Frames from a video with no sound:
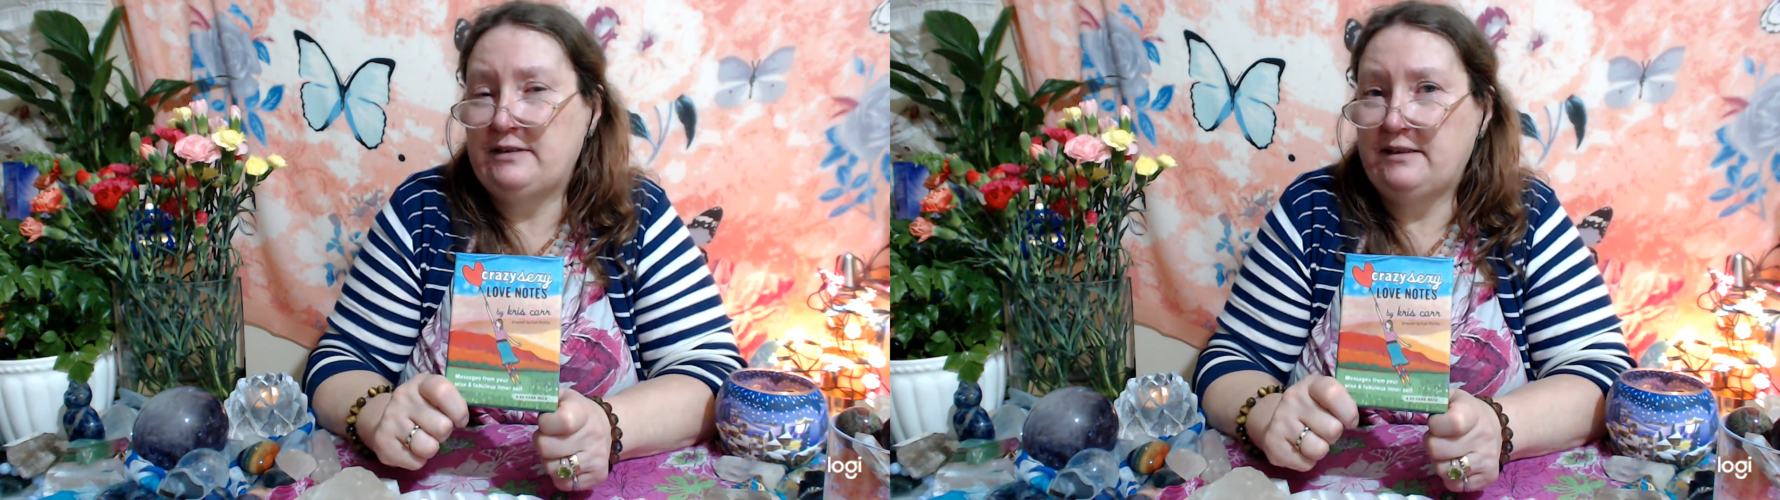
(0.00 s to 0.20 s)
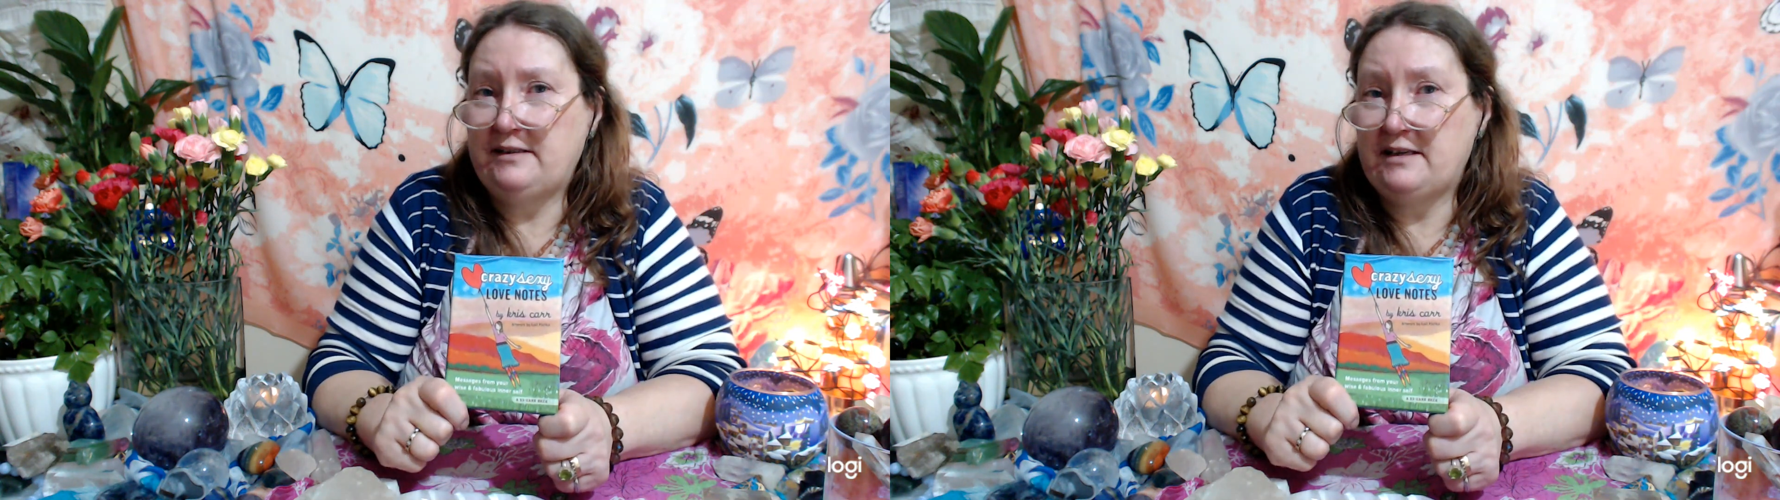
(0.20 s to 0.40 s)

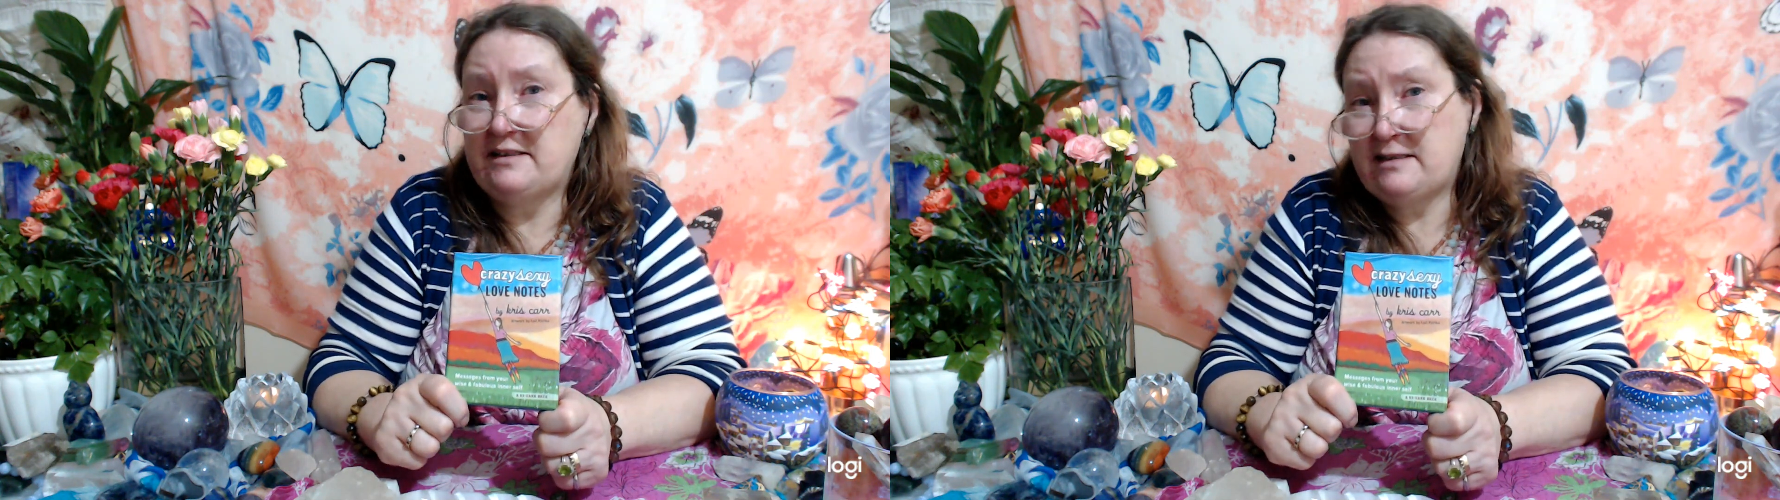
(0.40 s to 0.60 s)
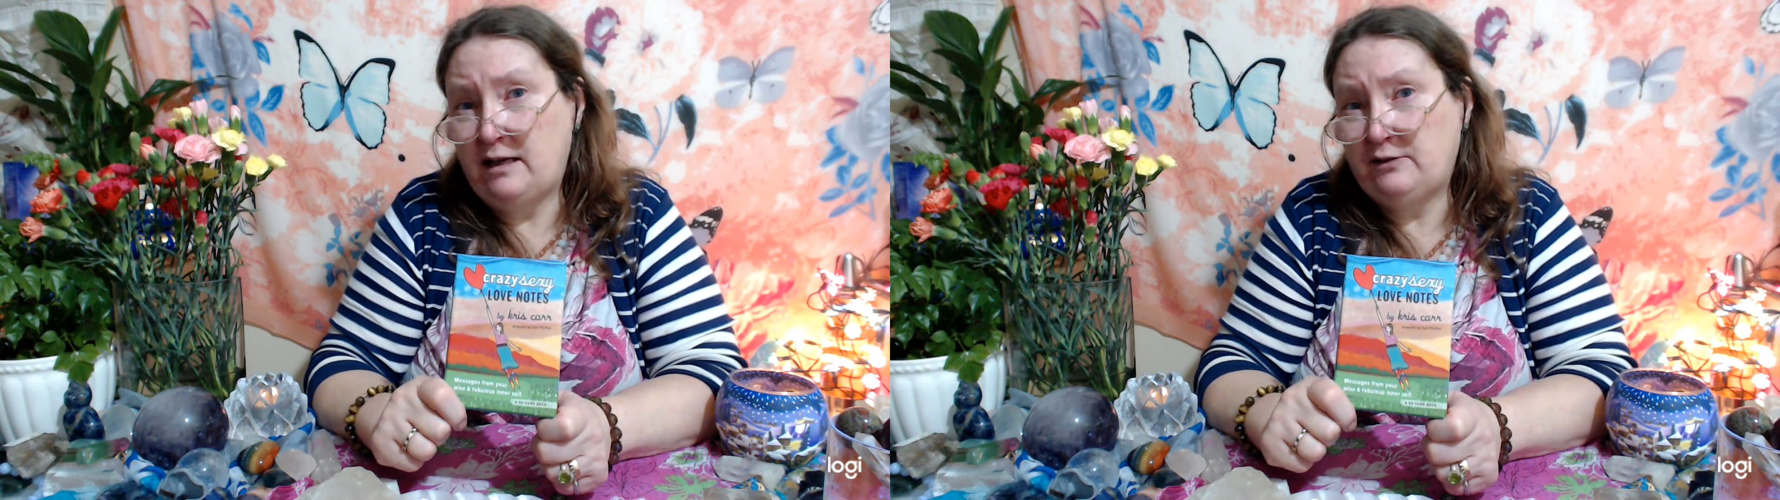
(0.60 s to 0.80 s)
that
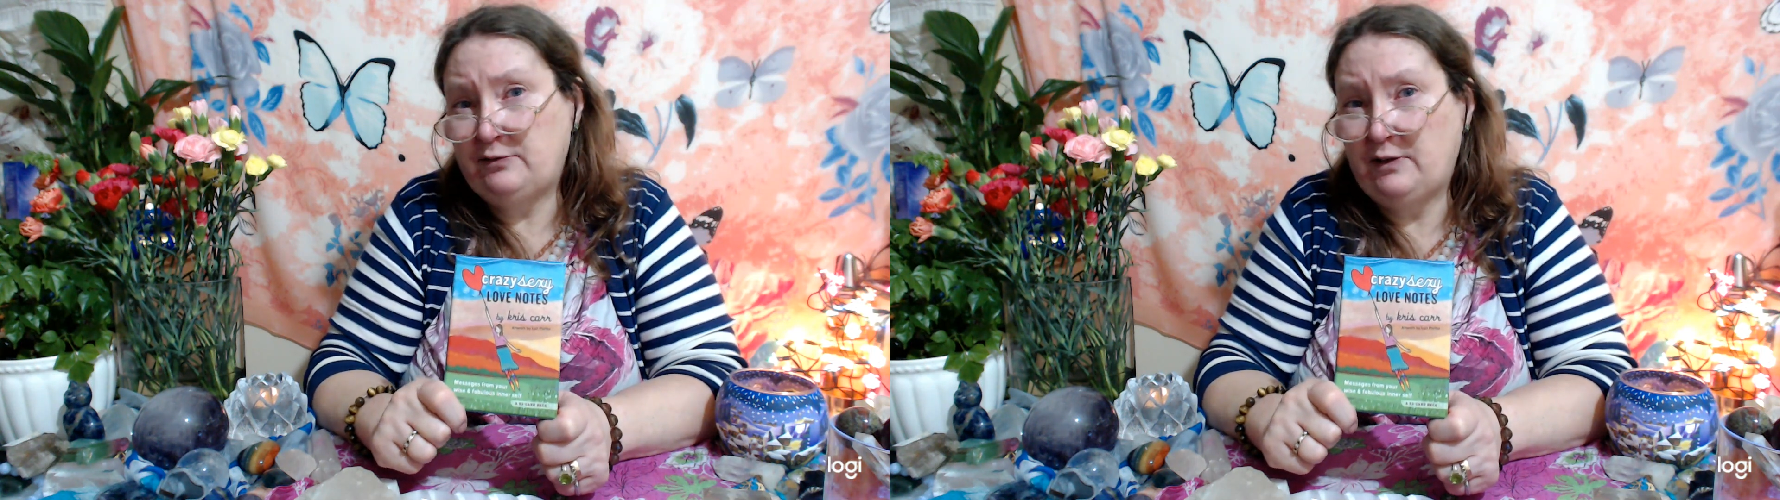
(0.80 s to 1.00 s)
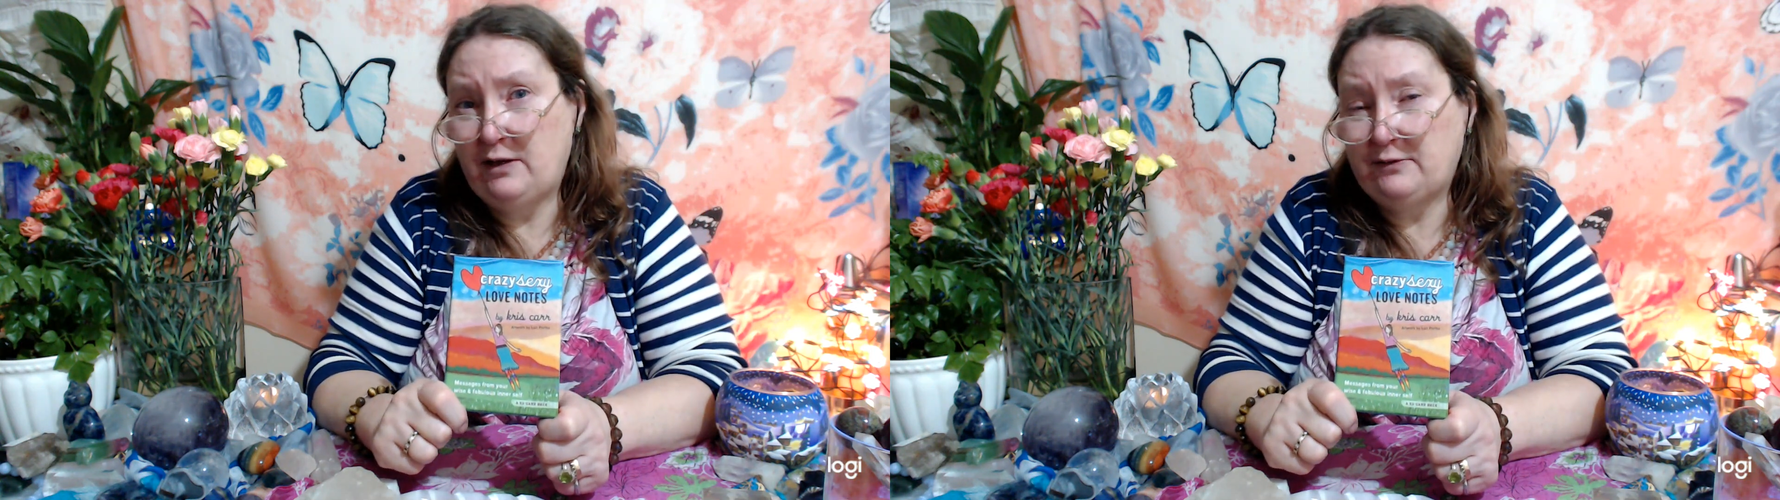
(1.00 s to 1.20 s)

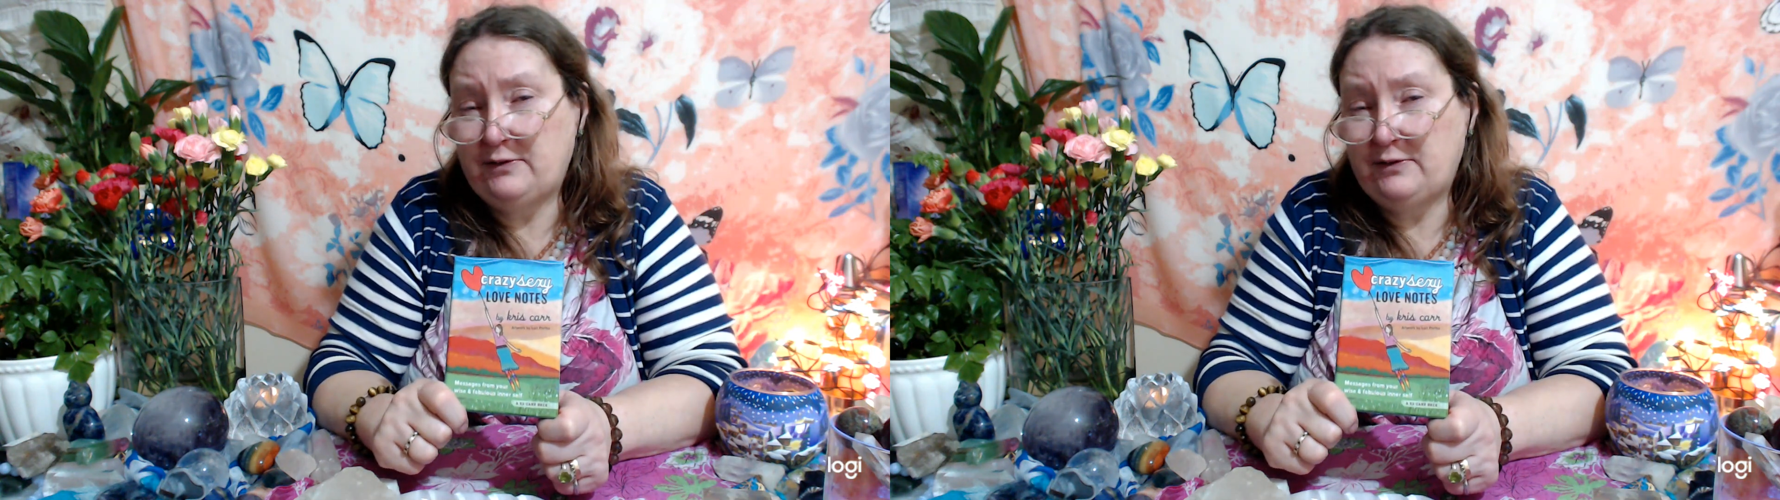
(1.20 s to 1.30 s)
self-love